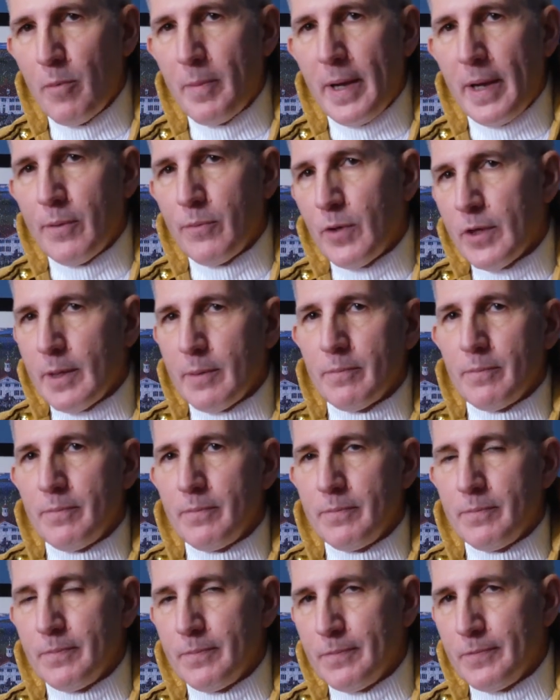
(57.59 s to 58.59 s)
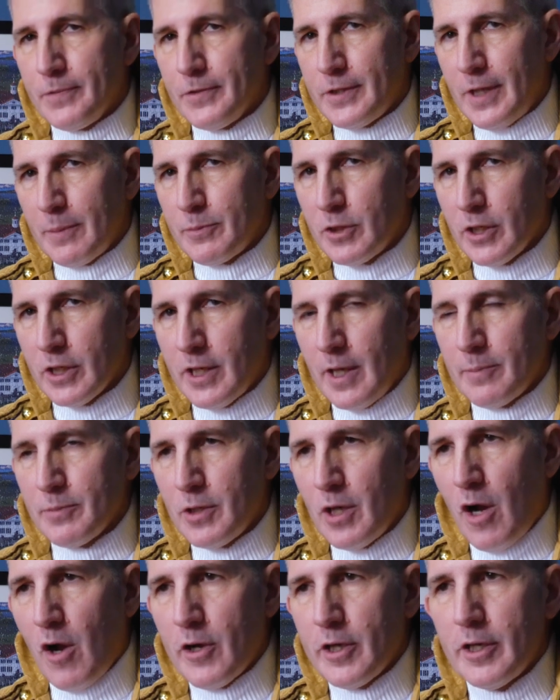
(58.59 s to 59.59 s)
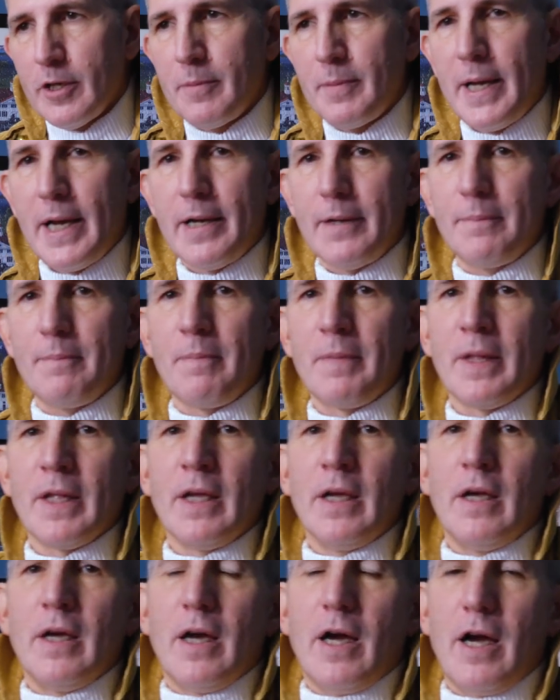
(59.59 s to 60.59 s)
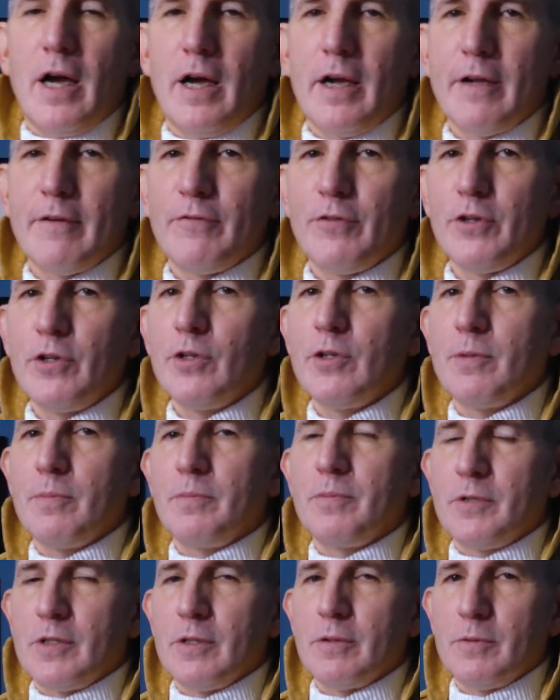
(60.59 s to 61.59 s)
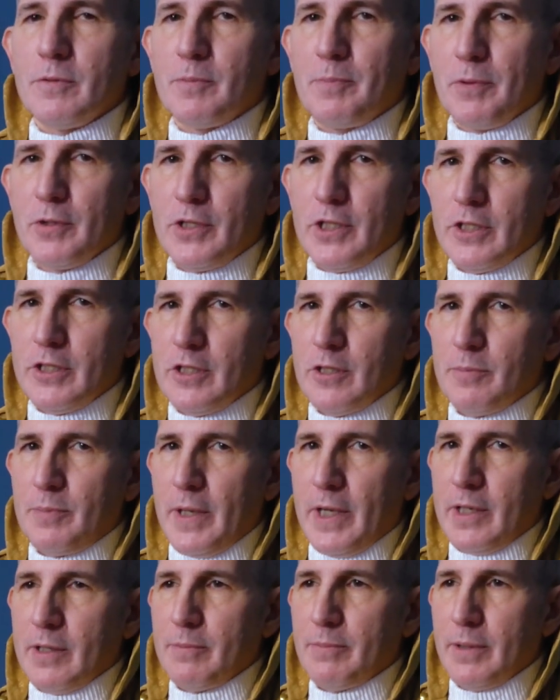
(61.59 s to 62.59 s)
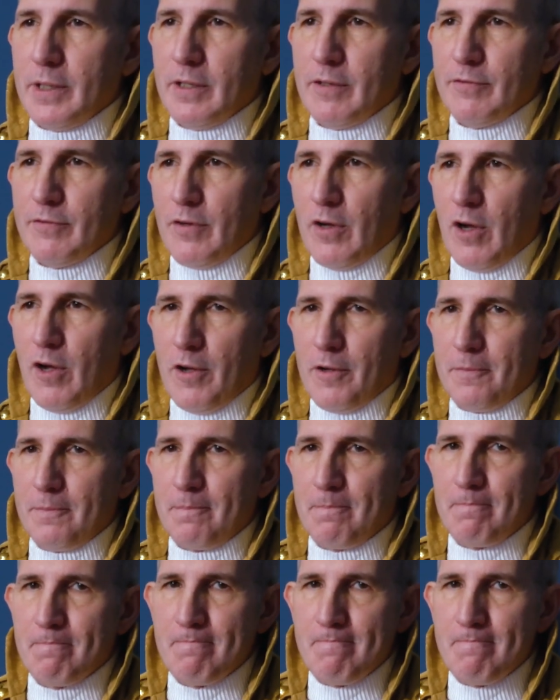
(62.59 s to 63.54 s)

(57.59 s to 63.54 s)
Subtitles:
about what subject I'm talking about, and for you to participate and be involved.